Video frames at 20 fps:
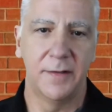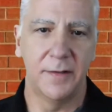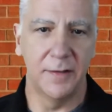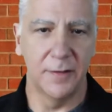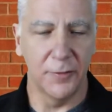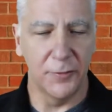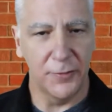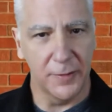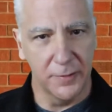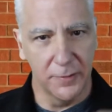
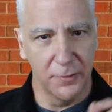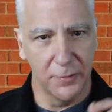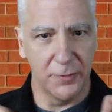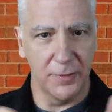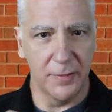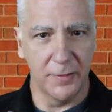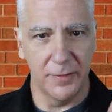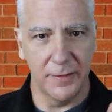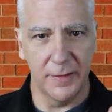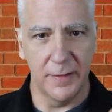
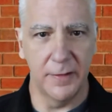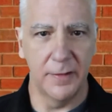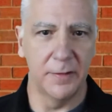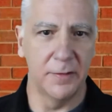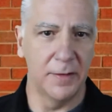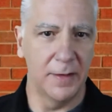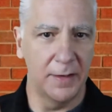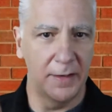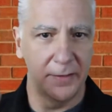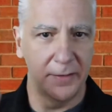signals are there
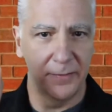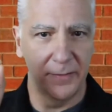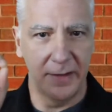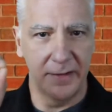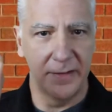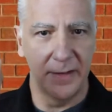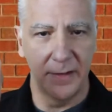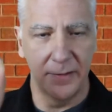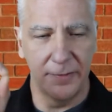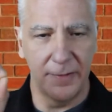and
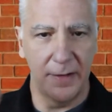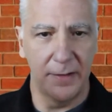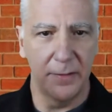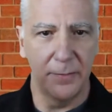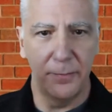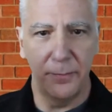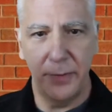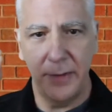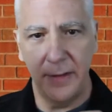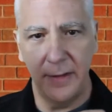identify
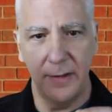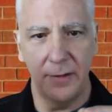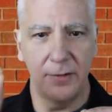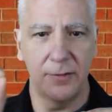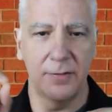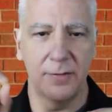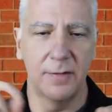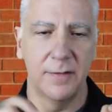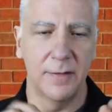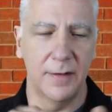the
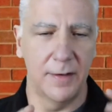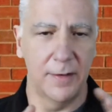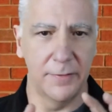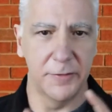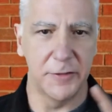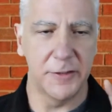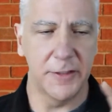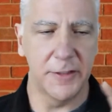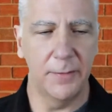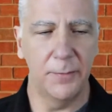peaks and all
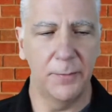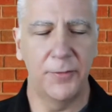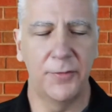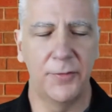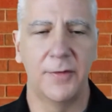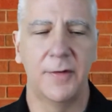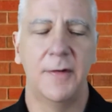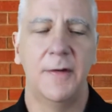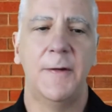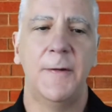the
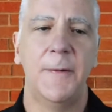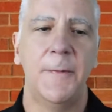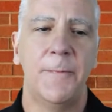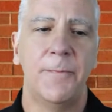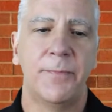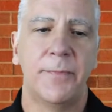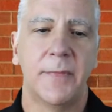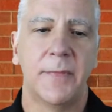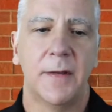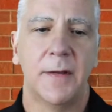shapes,
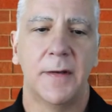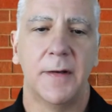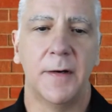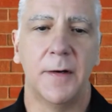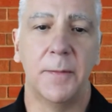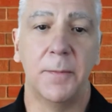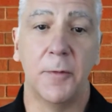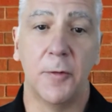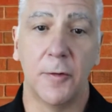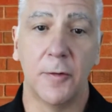
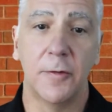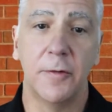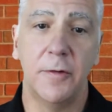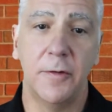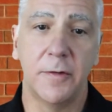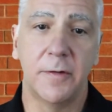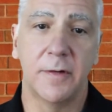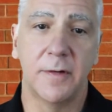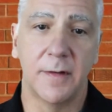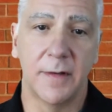or
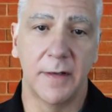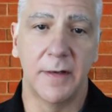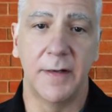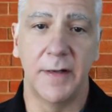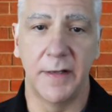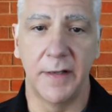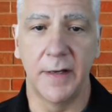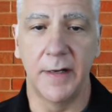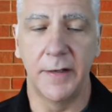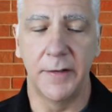you could let
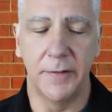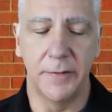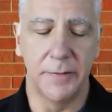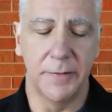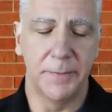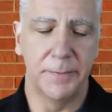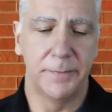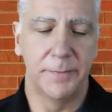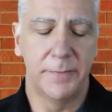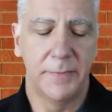AI do
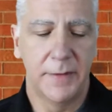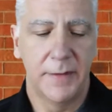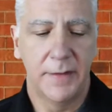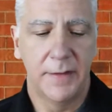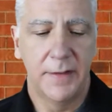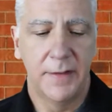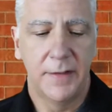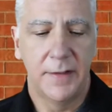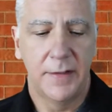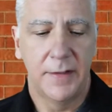it.
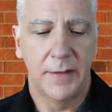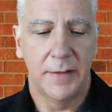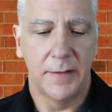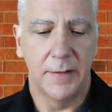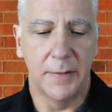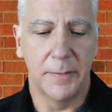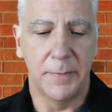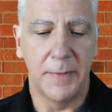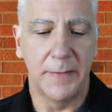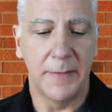
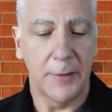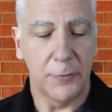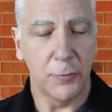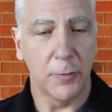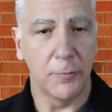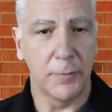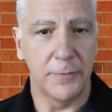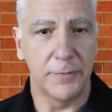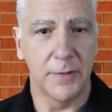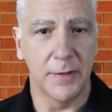And that's
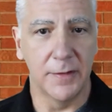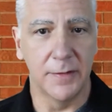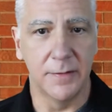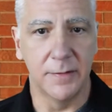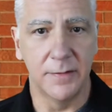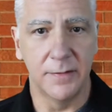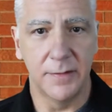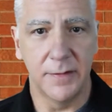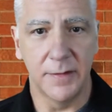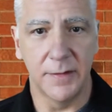what we've
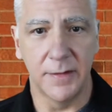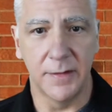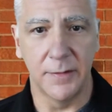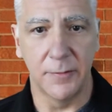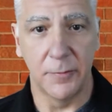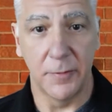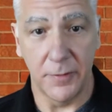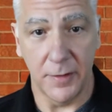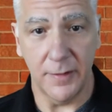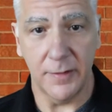done
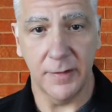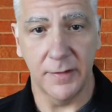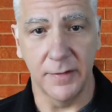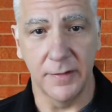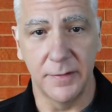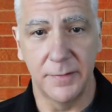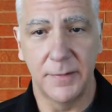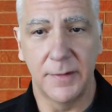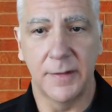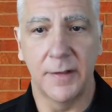with
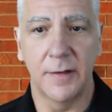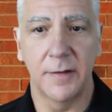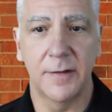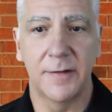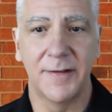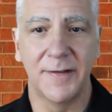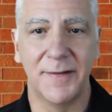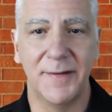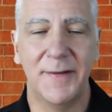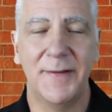HeartKit.
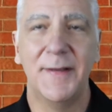HeartKit